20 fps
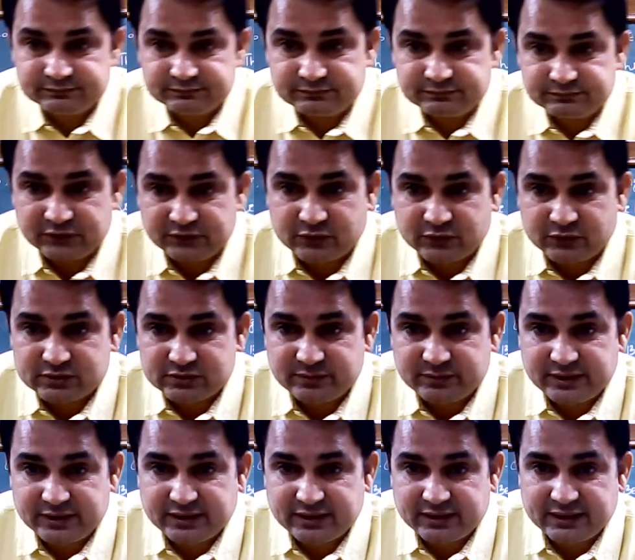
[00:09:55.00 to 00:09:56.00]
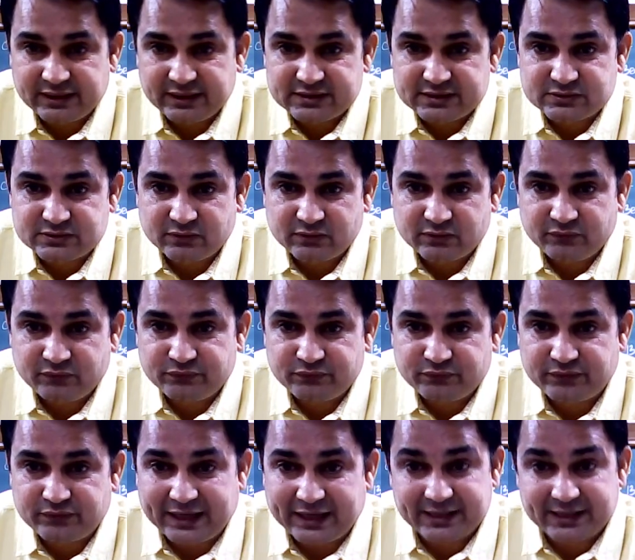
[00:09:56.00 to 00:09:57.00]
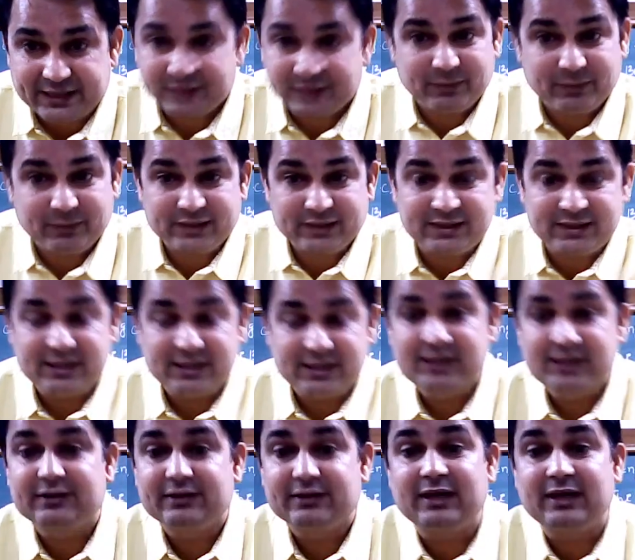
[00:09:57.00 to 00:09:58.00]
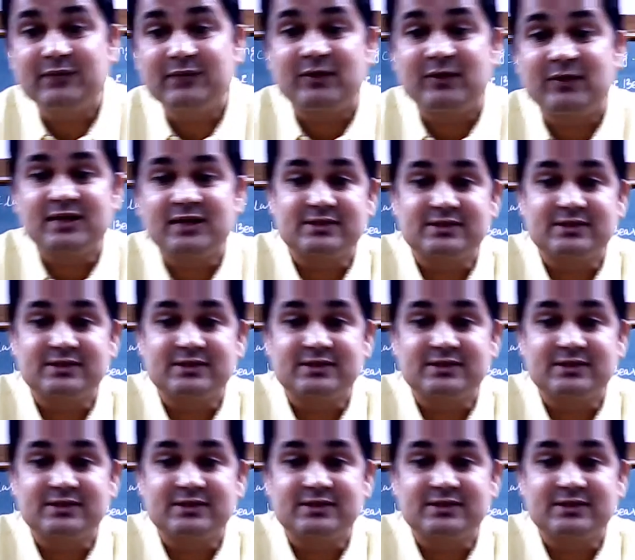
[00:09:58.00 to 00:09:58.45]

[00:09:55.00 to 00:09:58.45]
because the bear is so friendly, but that was